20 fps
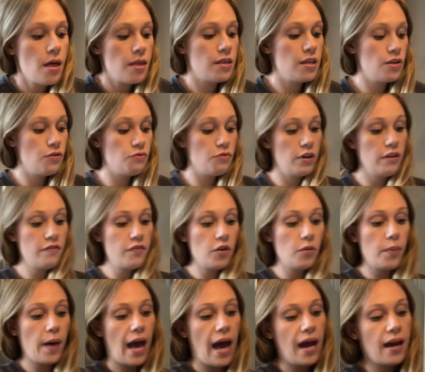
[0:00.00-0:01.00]
The
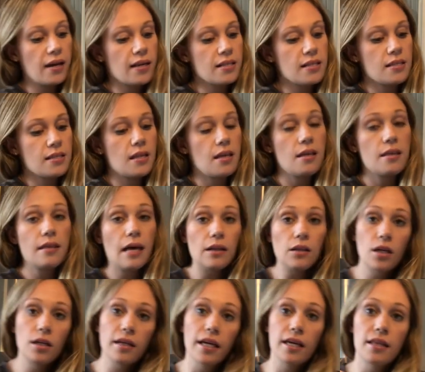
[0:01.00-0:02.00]
refill packs
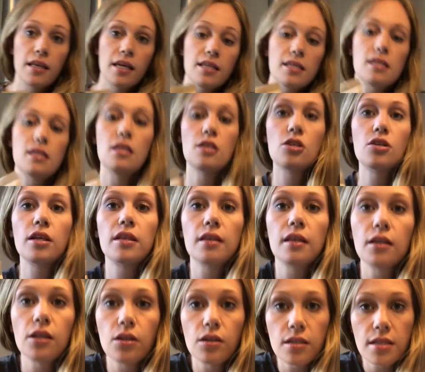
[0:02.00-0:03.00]
that look like this, these are like
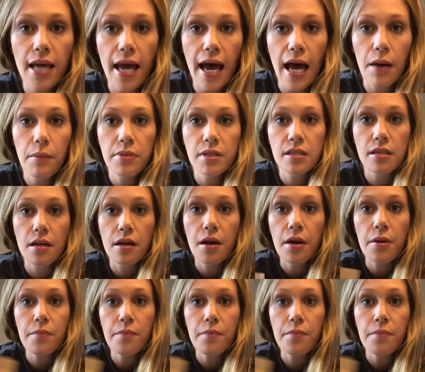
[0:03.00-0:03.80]
the little tabs